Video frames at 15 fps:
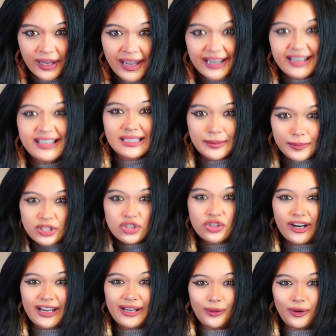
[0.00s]
It is a
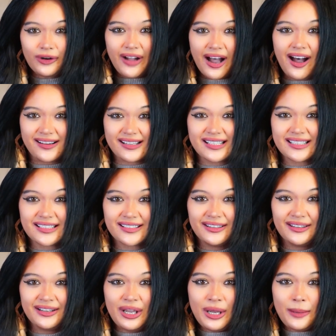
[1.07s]
betrayal of us,
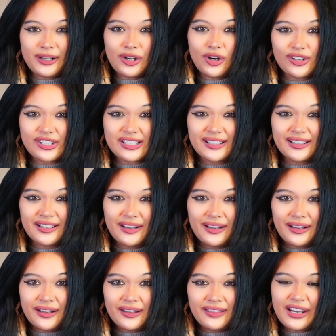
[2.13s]
because
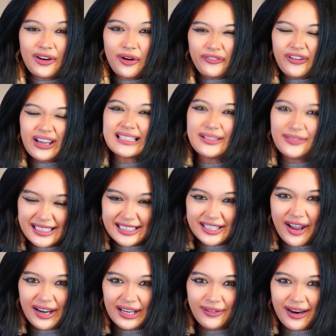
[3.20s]
they are effectively
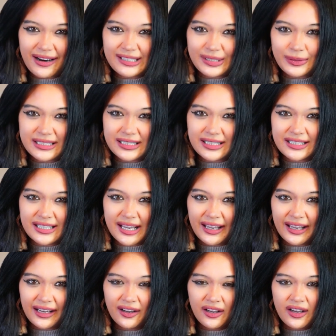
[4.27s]
turning around to us and
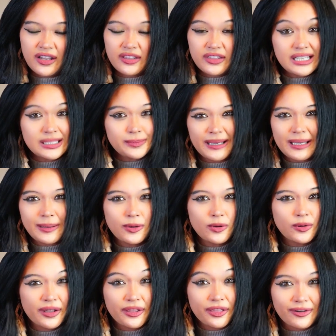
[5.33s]
saying, these people
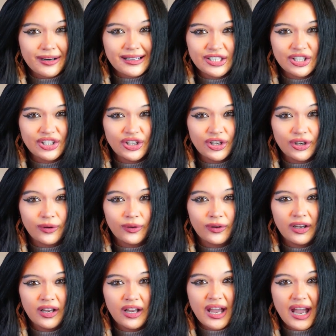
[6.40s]
can threaten you,
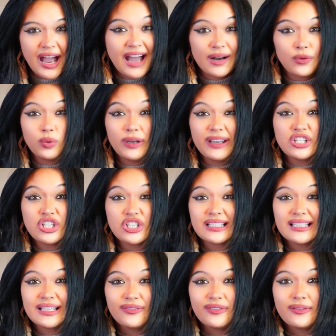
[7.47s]
and we
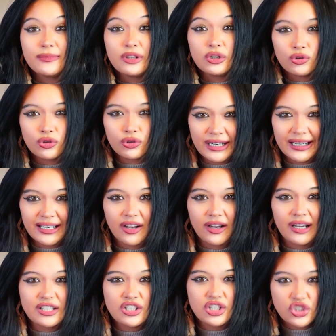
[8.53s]
just give them the green
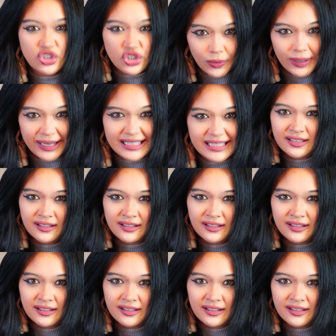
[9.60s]
light to do it.